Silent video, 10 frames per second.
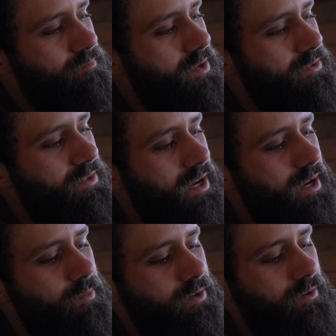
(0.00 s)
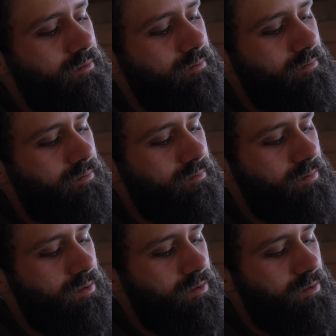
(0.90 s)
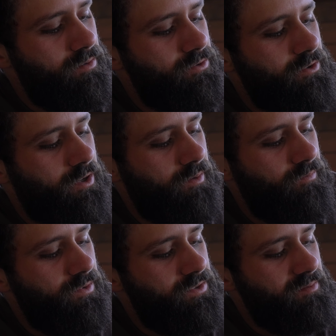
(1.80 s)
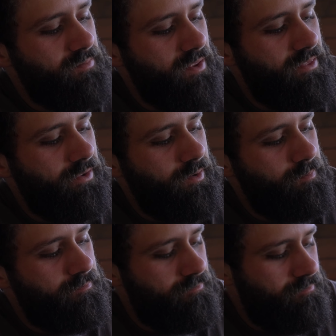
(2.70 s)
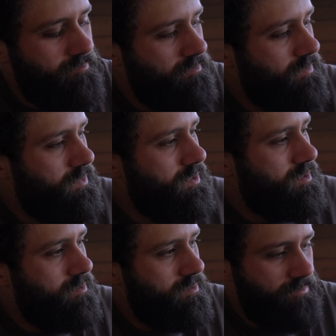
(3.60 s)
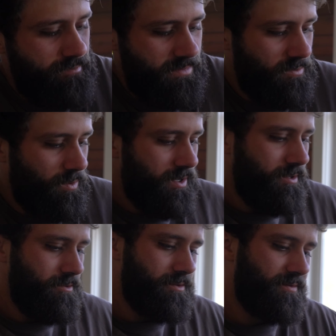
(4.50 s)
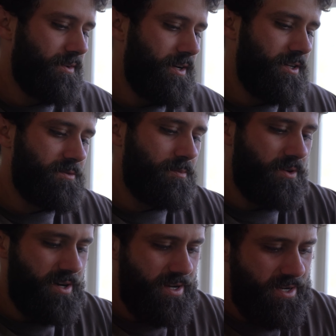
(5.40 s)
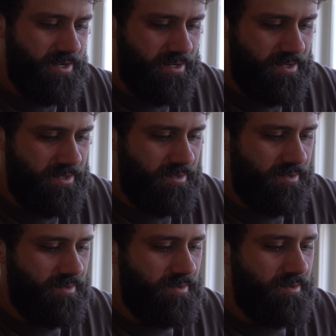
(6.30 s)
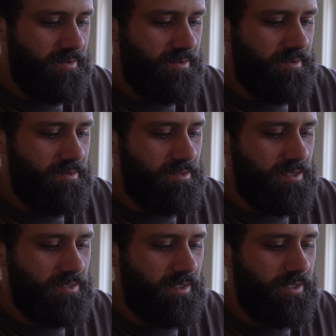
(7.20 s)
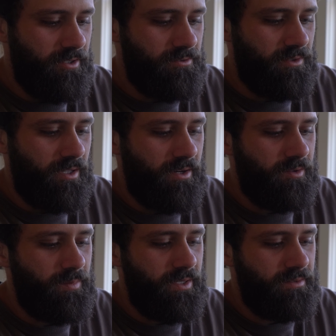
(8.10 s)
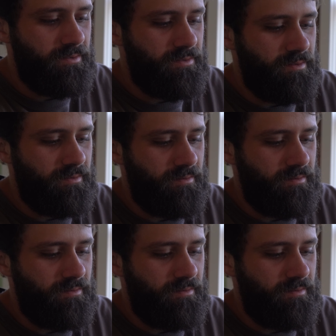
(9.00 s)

the diameter, circumference of my thumb is what I use for each braid, because I like to use a lot of the beans.